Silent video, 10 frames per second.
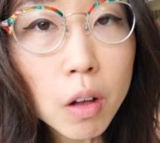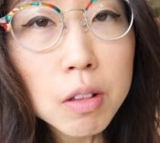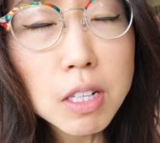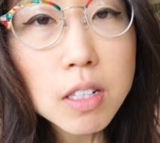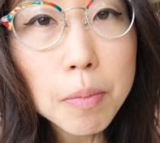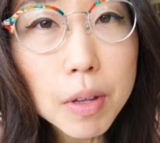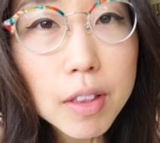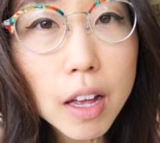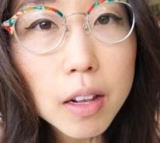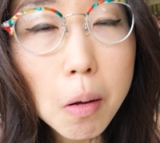This is something
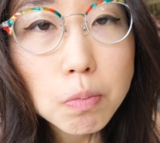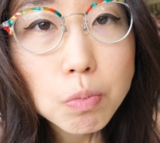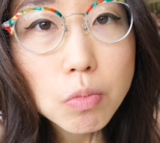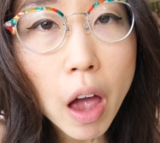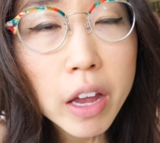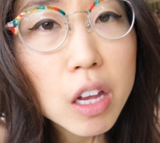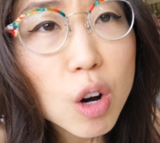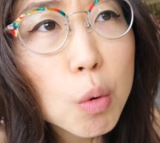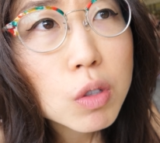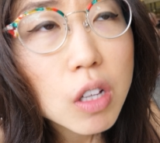that I eat
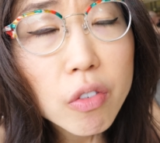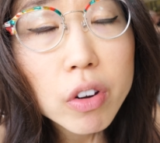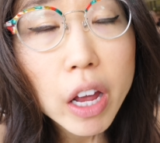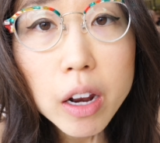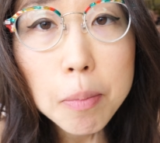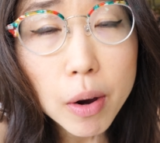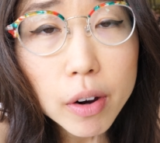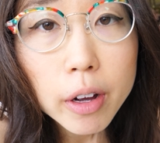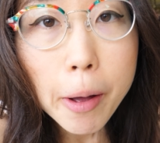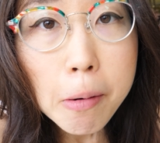almost every day in
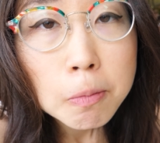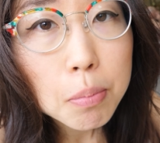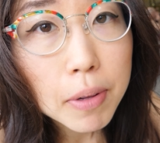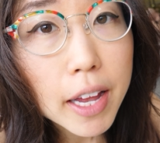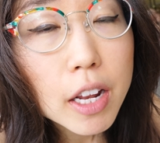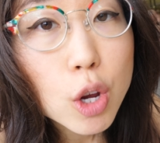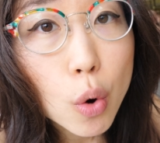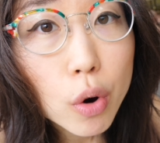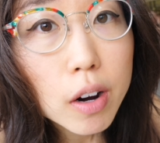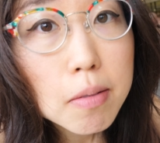America. Plain
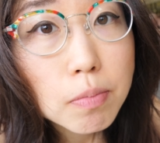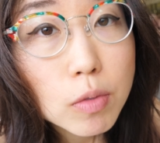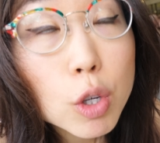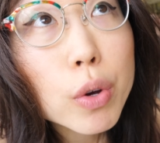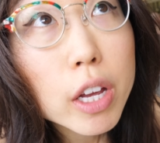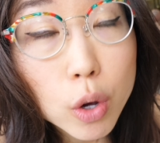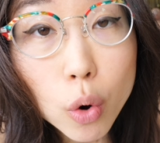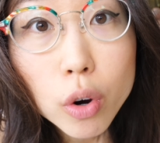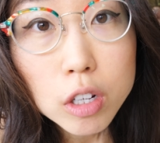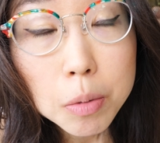yogurt, Greek
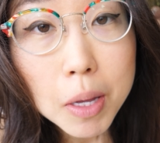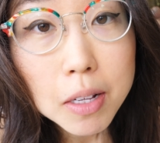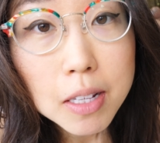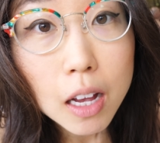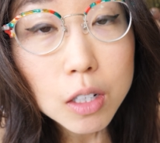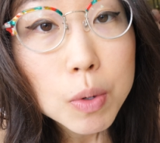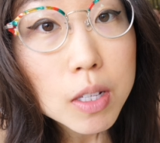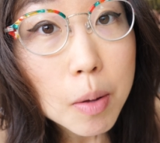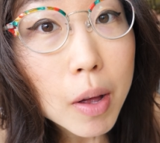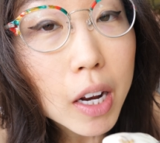yogurt to be exact, with
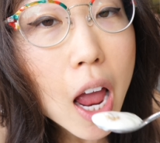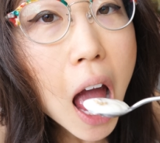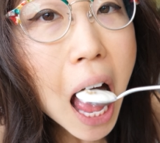some honey.